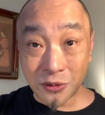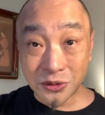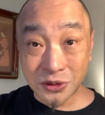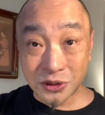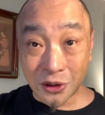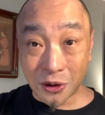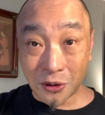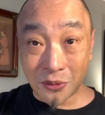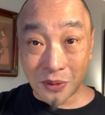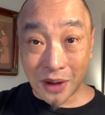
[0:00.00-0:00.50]

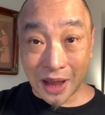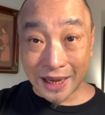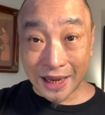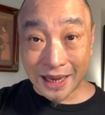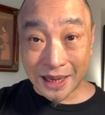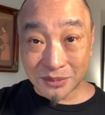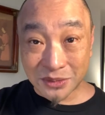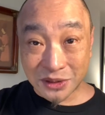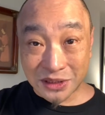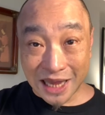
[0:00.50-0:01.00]
So I
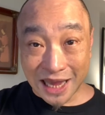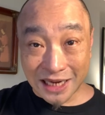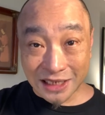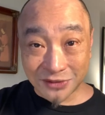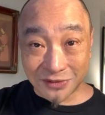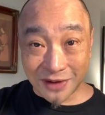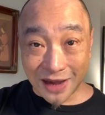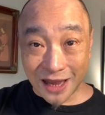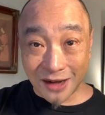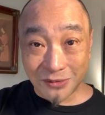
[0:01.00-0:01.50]
am
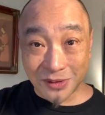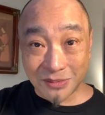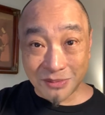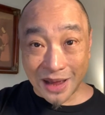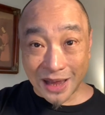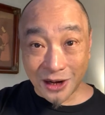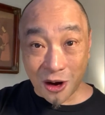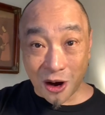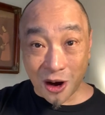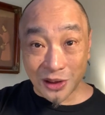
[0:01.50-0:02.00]
satisfied with my
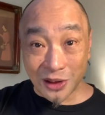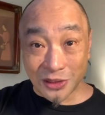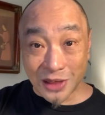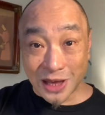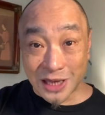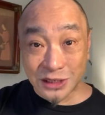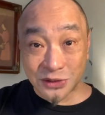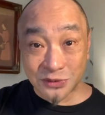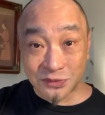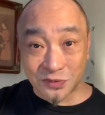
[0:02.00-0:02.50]
car
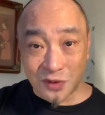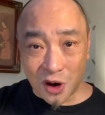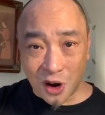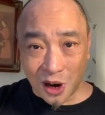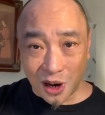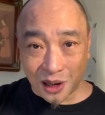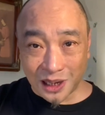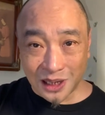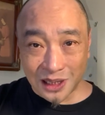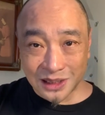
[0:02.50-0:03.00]
thus
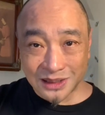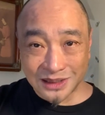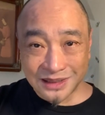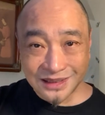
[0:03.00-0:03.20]
far.